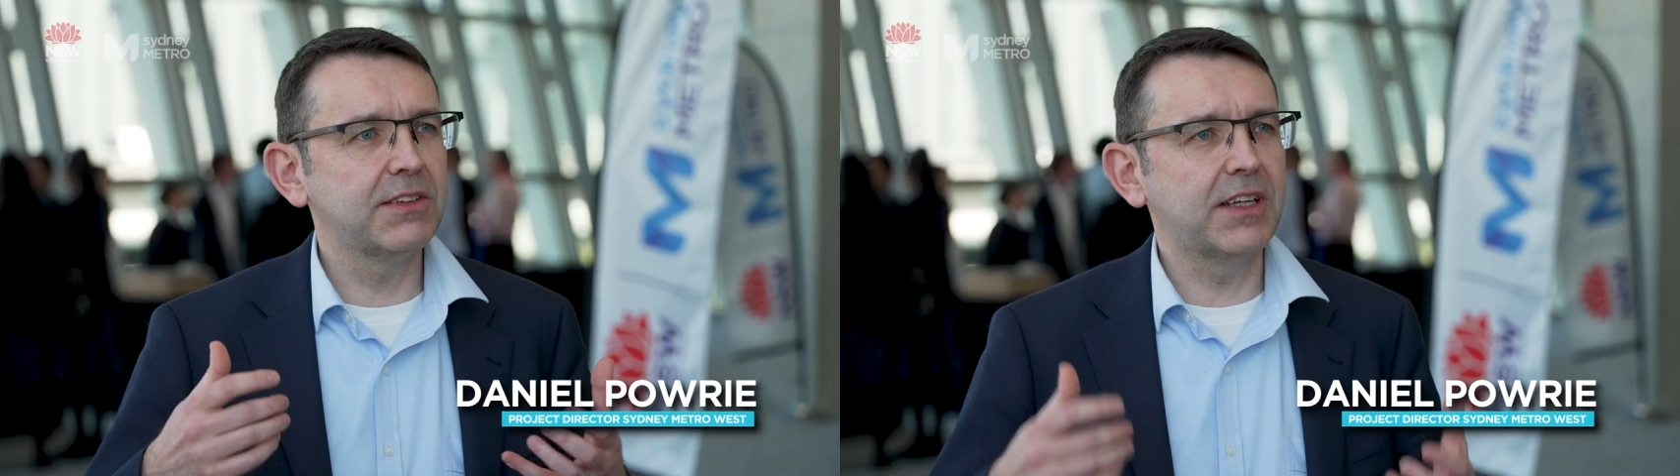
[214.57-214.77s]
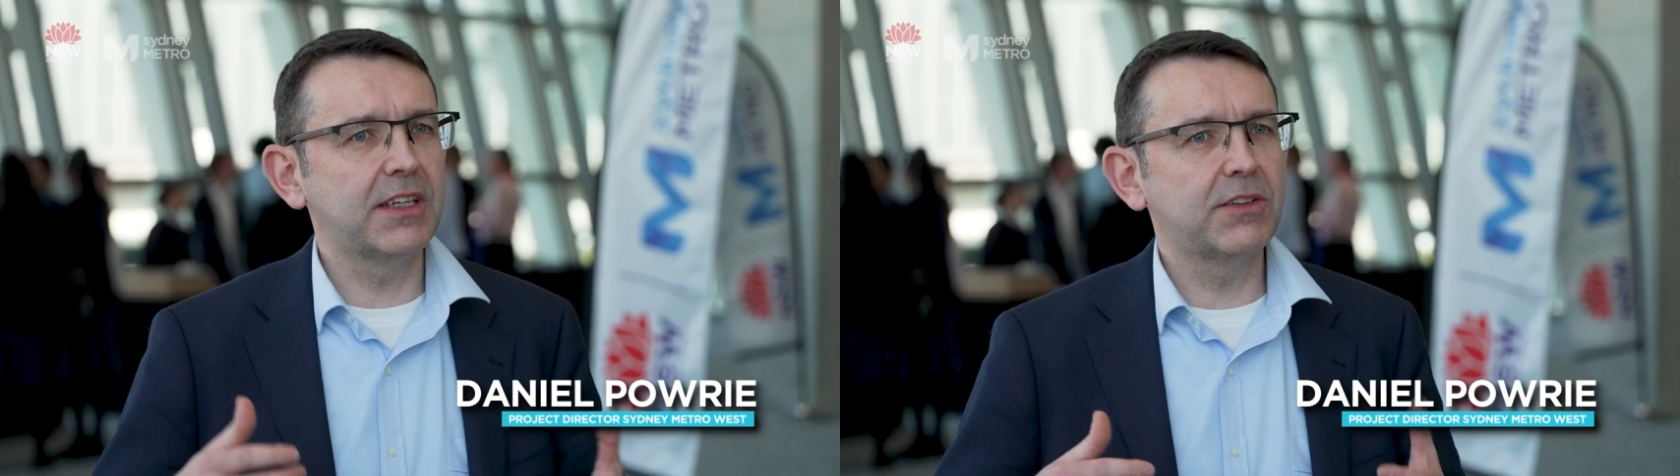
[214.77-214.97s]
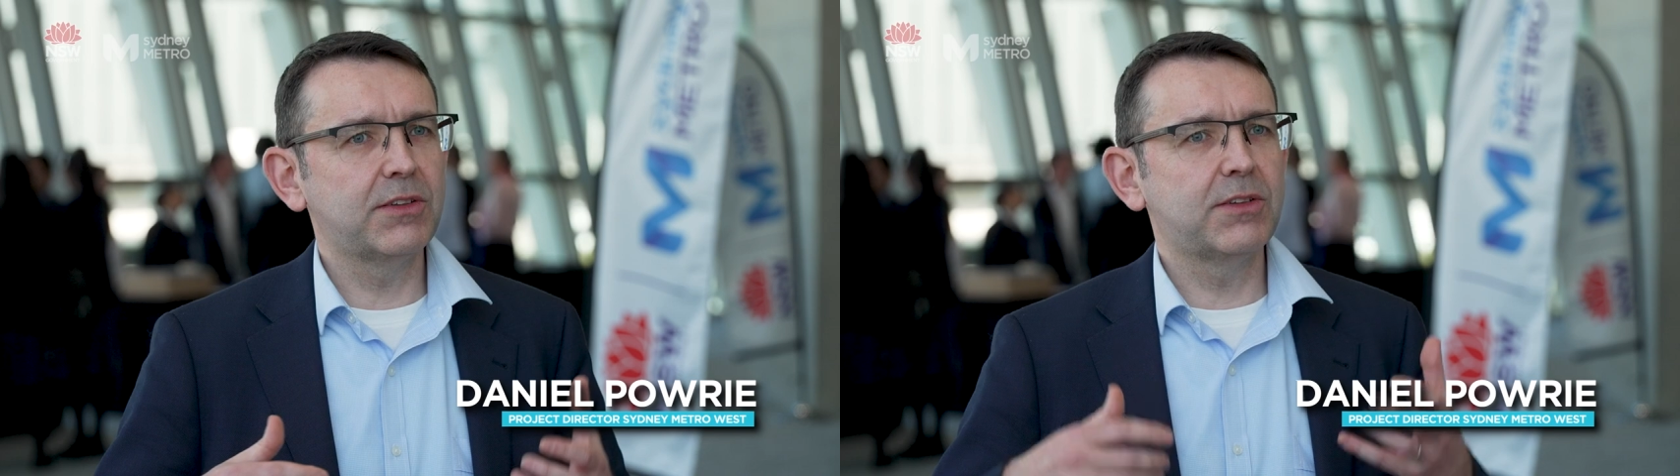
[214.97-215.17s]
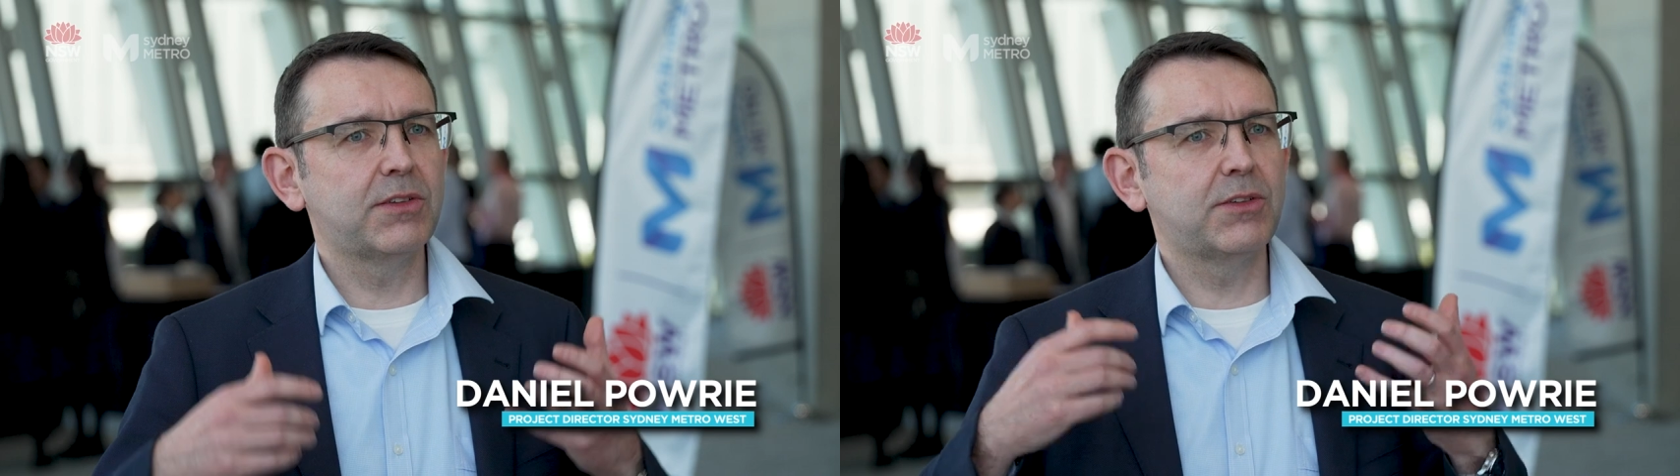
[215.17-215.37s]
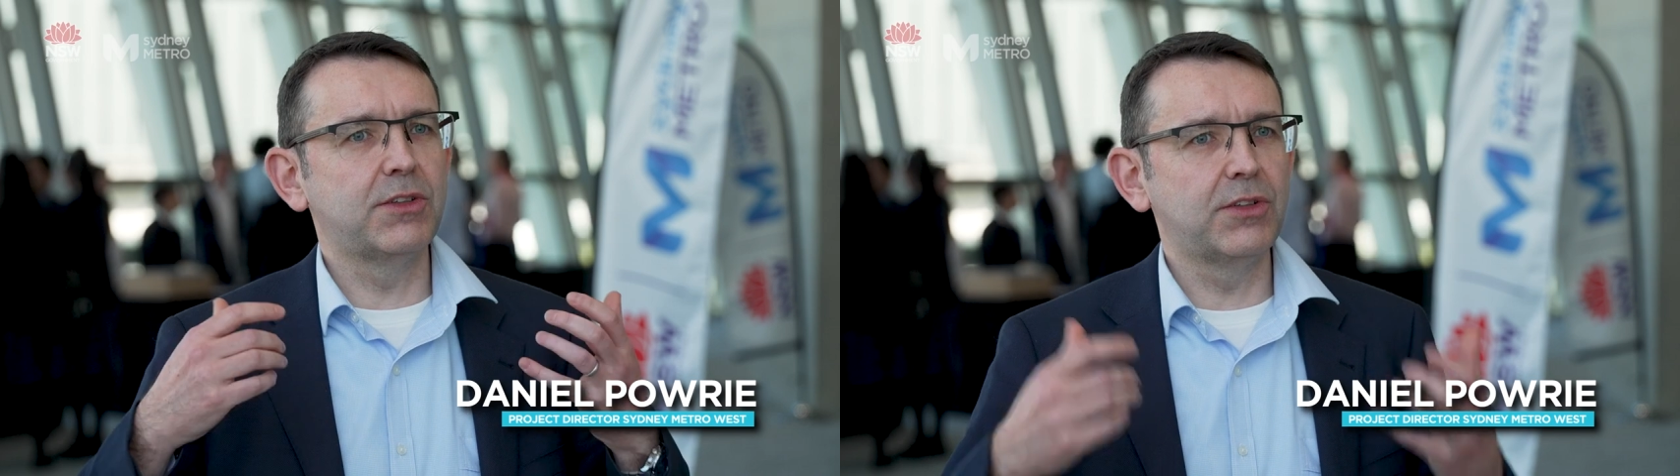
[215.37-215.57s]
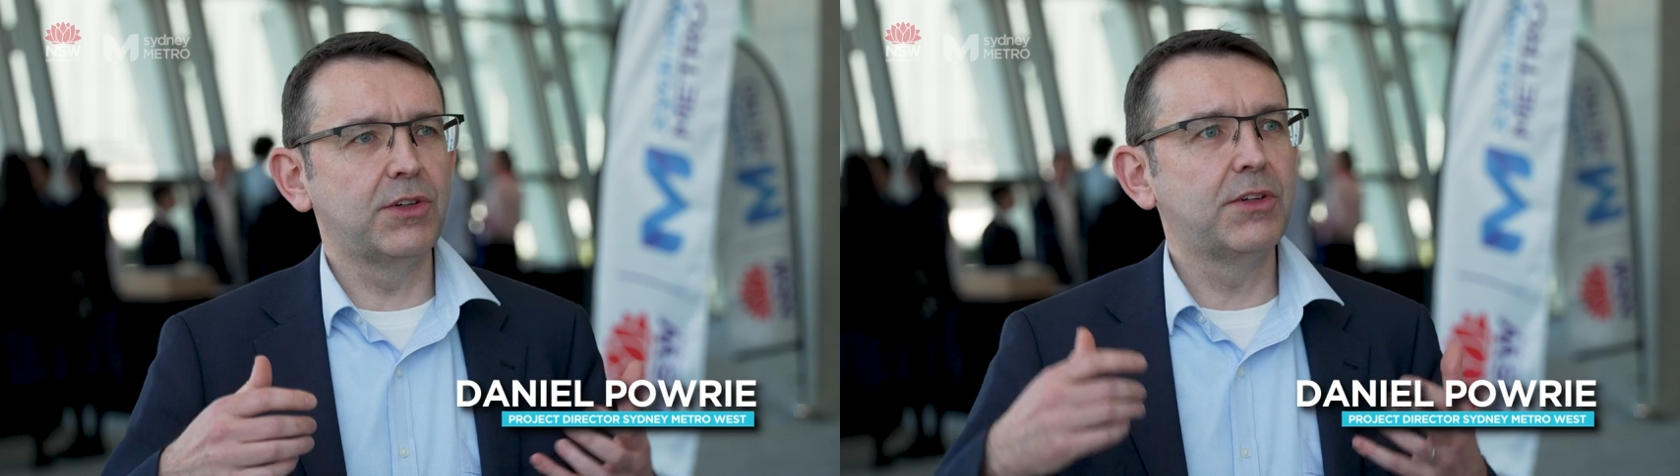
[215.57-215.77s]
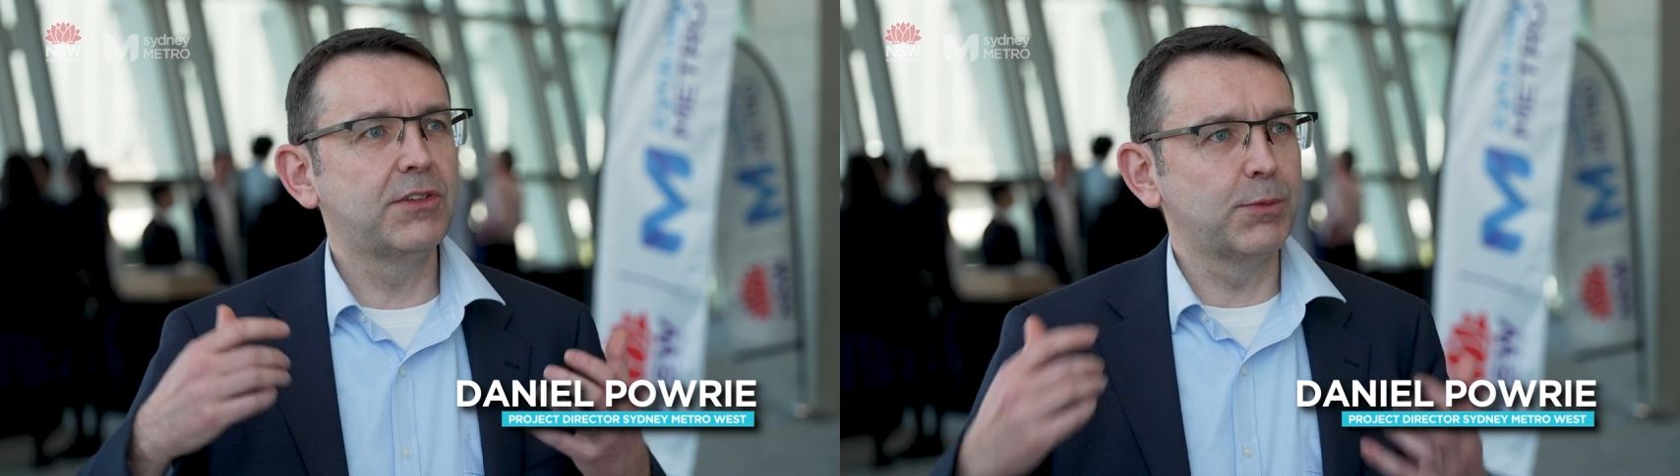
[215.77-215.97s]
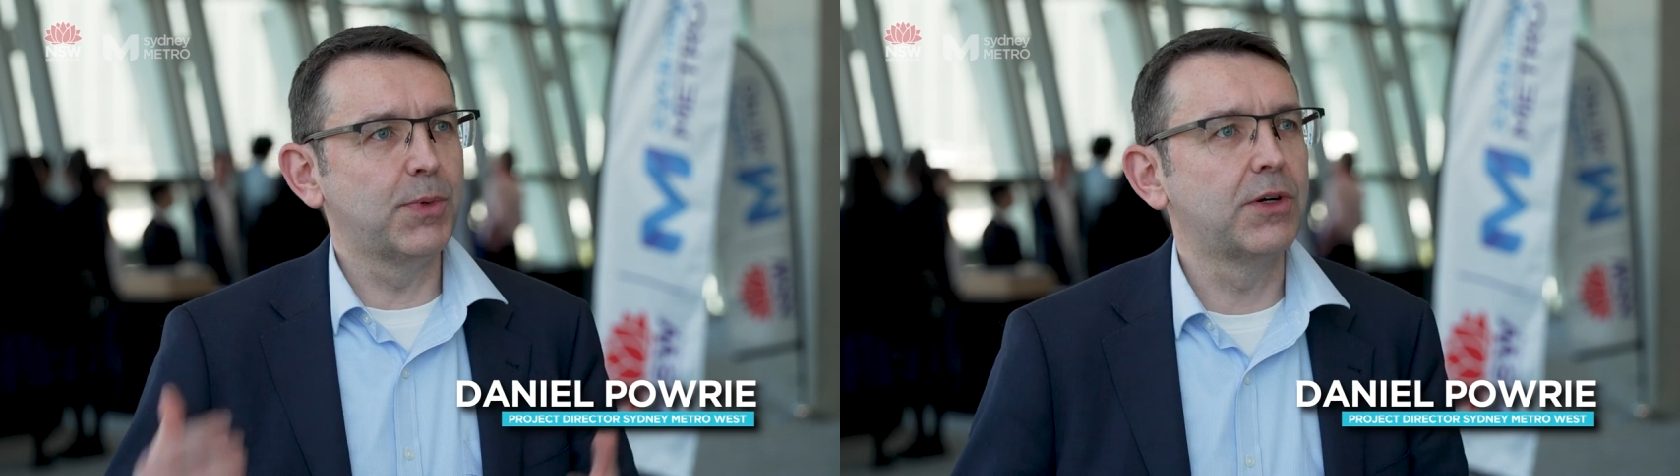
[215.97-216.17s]
thing to do
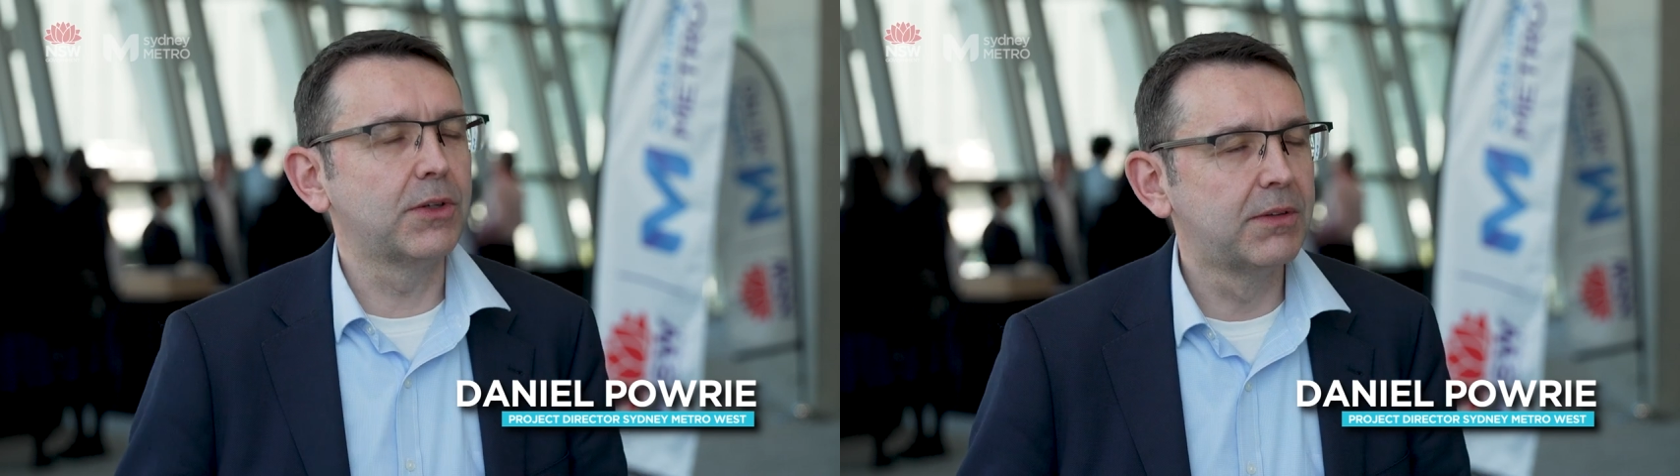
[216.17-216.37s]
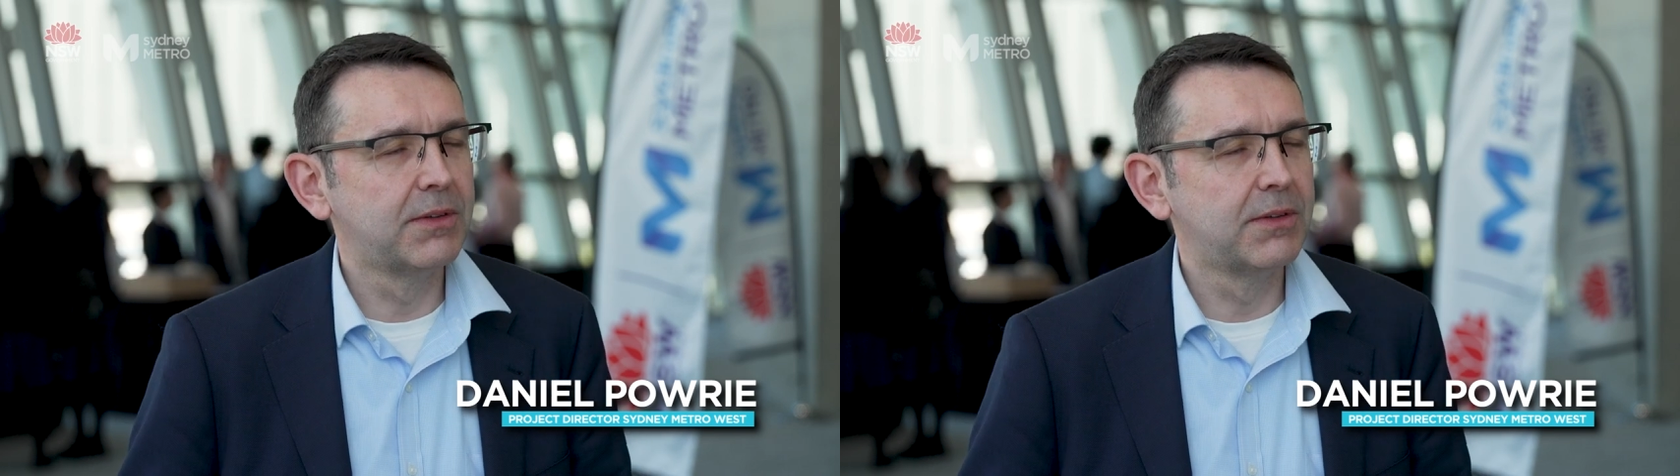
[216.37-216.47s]
tomorrow.